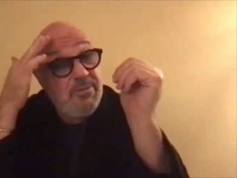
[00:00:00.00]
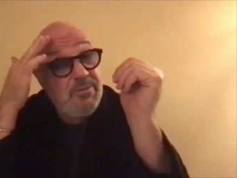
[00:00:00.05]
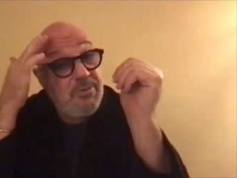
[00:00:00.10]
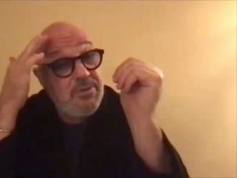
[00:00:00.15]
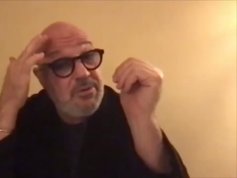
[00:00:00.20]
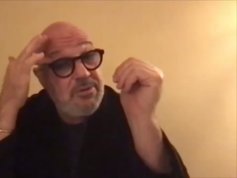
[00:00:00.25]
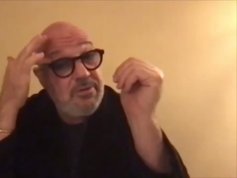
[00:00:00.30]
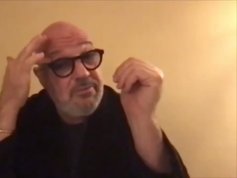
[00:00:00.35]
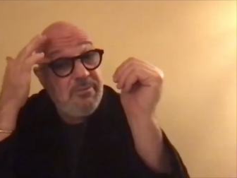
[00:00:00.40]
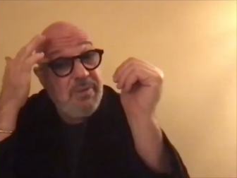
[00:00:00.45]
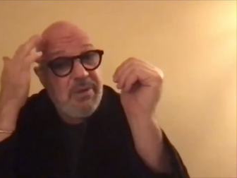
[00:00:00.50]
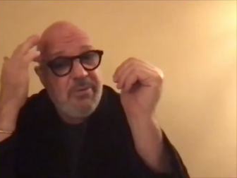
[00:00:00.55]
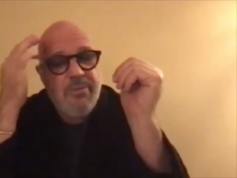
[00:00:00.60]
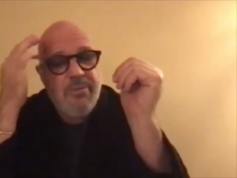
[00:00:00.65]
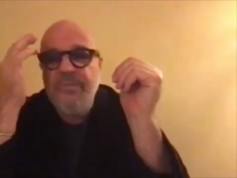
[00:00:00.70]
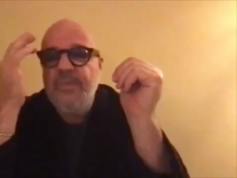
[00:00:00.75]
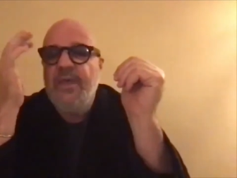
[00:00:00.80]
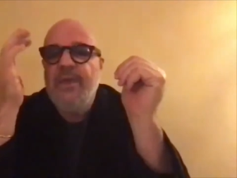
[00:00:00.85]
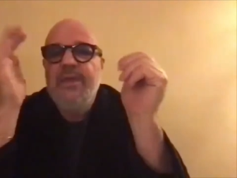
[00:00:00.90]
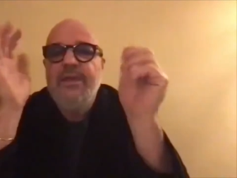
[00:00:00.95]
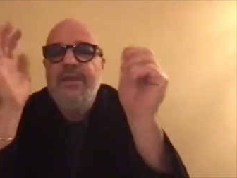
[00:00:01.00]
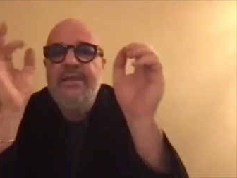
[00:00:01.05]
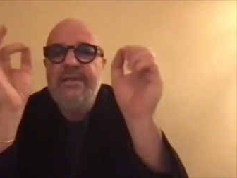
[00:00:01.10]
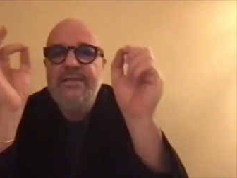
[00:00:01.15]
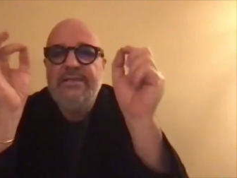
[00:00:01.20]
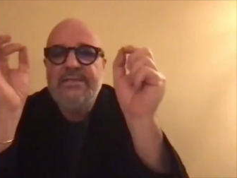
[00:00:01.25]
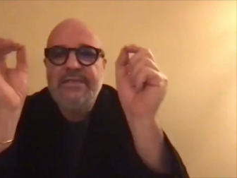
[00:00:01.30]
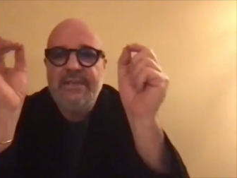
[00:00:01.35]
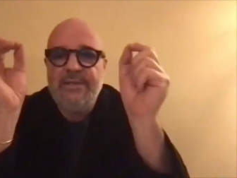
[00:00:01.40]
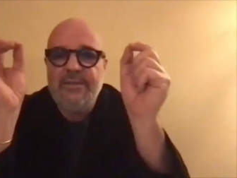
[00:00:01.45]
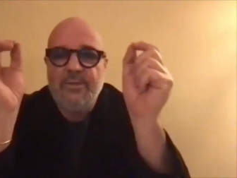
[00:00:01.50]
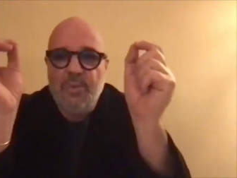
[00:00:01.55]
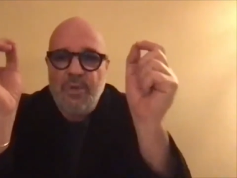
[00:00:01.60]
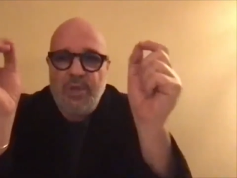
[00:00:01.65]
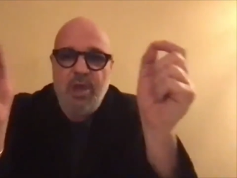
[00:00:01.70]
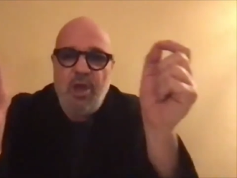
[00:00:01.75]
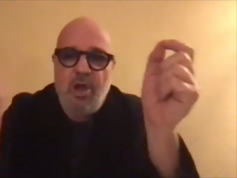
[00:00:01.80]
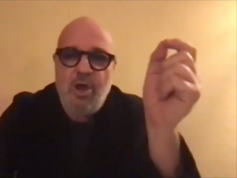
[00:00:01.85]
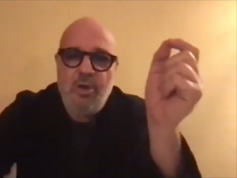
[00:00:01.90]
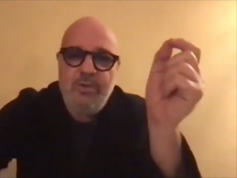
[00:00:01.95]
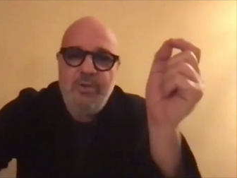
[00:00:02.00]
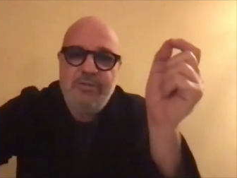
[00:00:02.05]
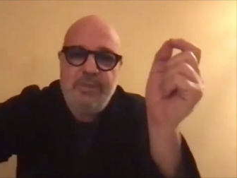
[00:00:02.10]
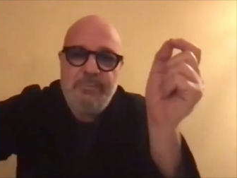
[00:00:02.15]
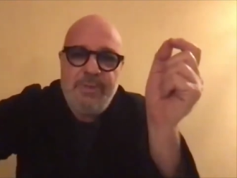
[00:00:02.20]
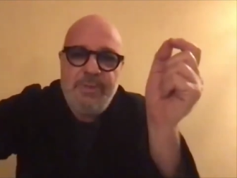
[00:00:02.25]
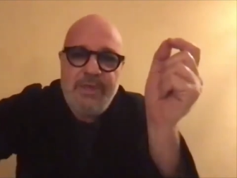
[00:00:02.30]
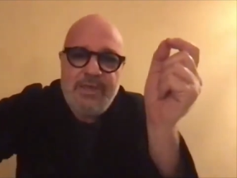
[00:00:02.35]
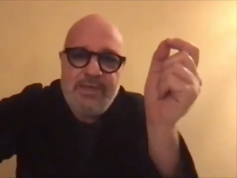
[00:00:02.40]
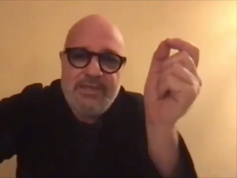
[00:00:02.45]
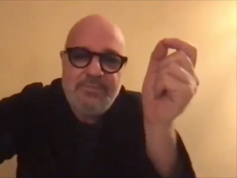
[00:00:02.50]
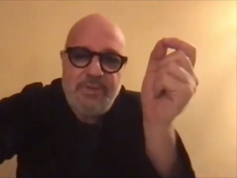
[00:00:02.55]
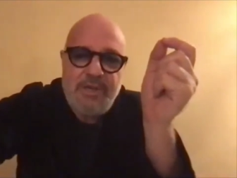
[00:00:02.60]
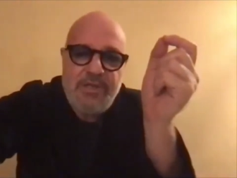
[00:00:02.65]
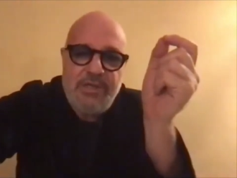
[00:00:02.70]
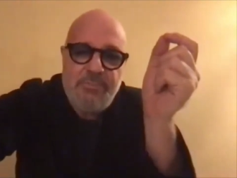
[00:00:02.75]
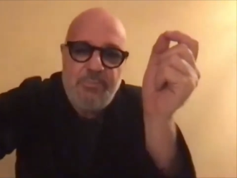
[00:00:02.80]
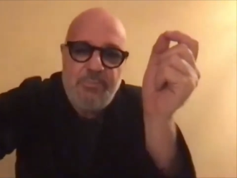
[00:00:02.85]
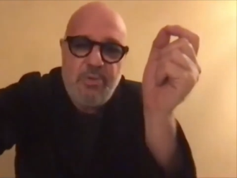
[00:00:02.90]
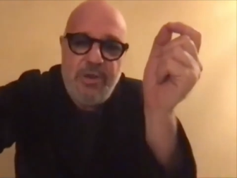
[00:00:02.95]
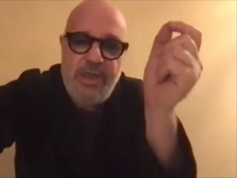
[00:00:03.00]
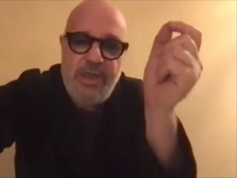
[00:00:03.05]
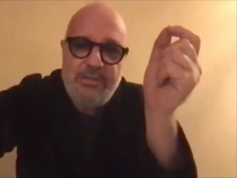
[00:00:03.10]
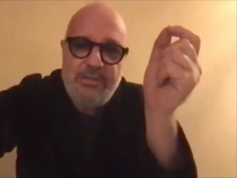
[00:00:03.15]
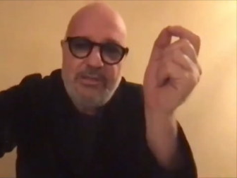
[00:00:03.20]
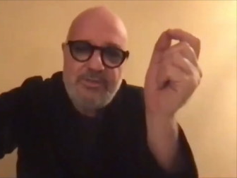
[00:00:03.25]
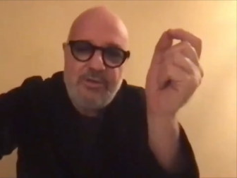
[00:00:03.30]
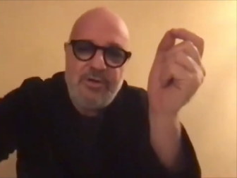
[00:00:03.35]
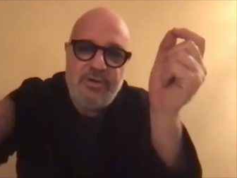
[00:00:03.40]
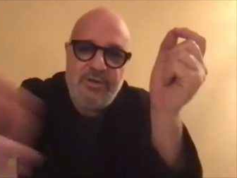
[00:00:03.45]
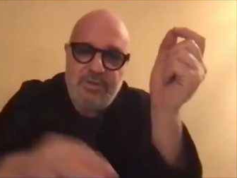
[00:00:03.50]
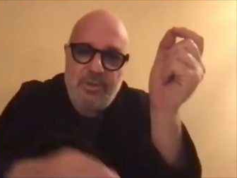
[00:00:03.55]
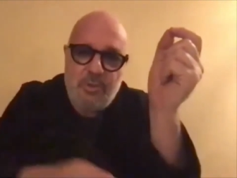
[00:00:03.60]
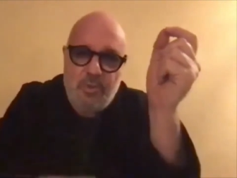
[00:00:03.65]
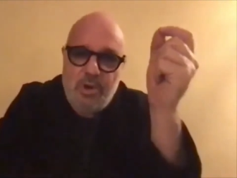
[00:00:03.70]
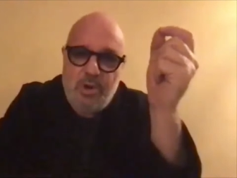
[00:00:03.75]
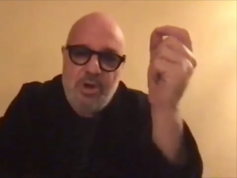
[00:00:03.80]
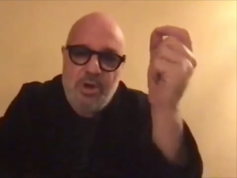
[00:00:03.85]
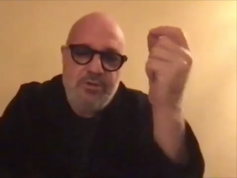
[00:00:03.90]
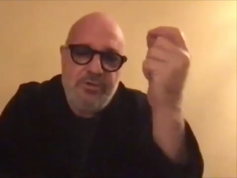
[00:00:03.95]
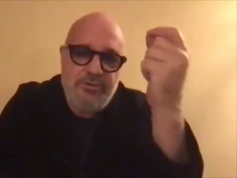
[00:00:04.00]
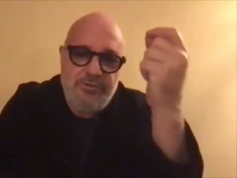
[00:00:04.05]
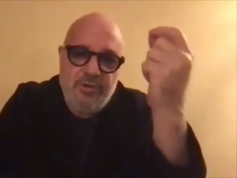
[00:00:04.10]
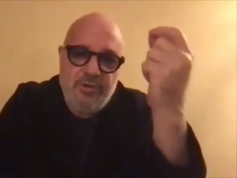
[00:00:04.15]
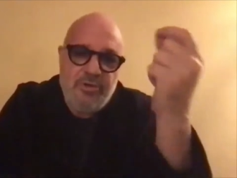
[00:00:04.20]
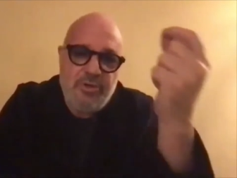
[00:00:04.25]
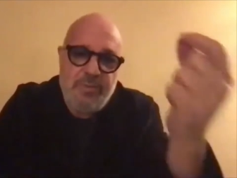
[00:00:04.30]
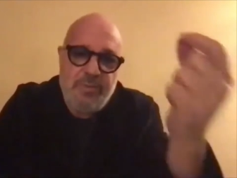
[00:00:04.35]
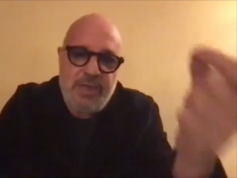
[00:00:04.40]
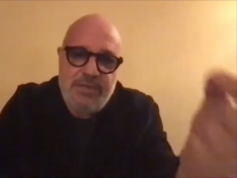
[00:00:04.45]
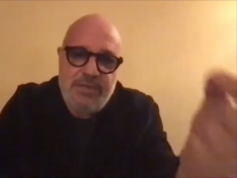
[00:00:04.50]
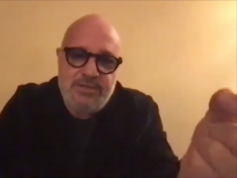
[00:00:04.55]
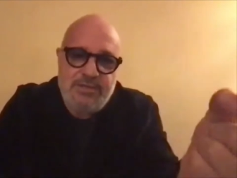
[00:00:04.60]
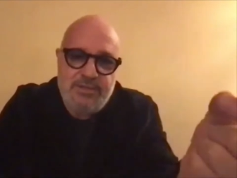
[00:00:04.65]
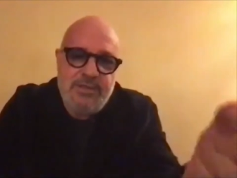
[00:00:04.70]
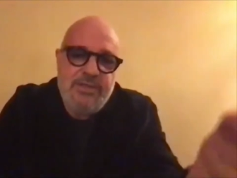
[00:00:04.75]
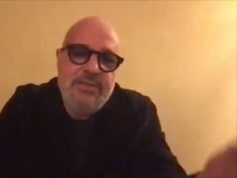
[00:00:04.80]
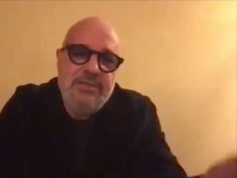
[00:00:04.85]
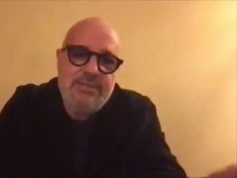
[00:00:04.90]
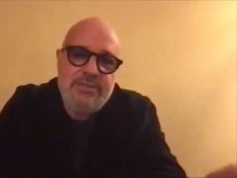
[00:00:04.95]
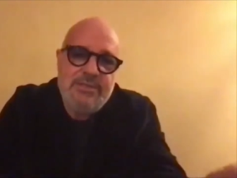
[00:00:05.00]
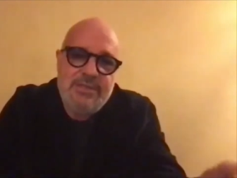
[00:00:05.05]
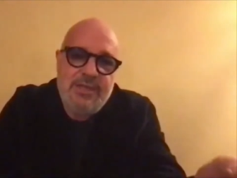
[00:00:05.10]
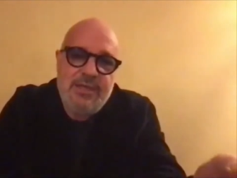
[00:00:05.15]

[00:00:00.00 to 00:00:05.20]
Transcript: difficult conversation. Listen, the biggest manipulator in the world of documentaries,